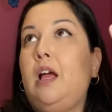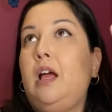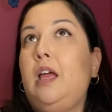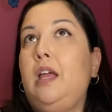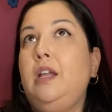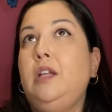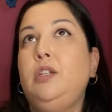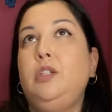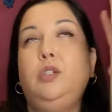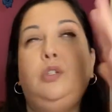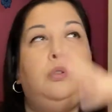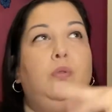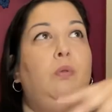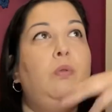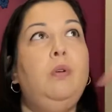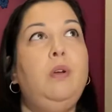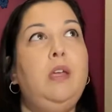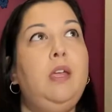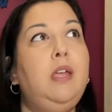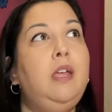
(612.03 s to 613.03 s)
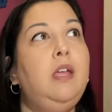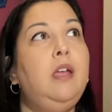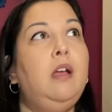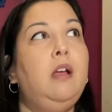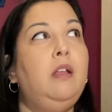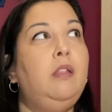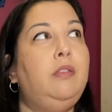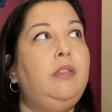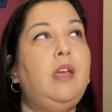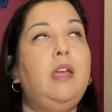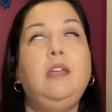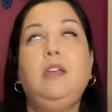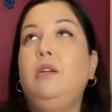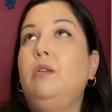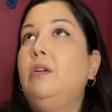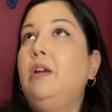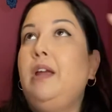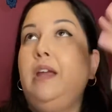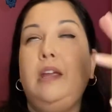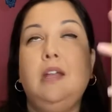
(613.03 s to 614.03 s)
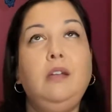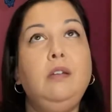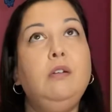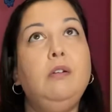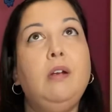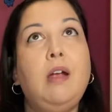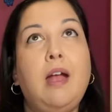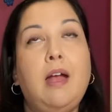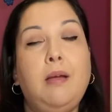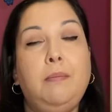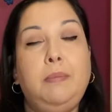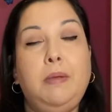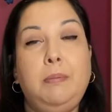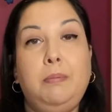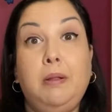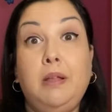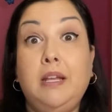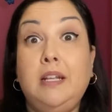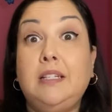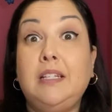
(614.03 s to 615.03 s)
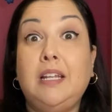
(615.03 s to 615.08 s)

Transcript: enjoy that you're in your happy place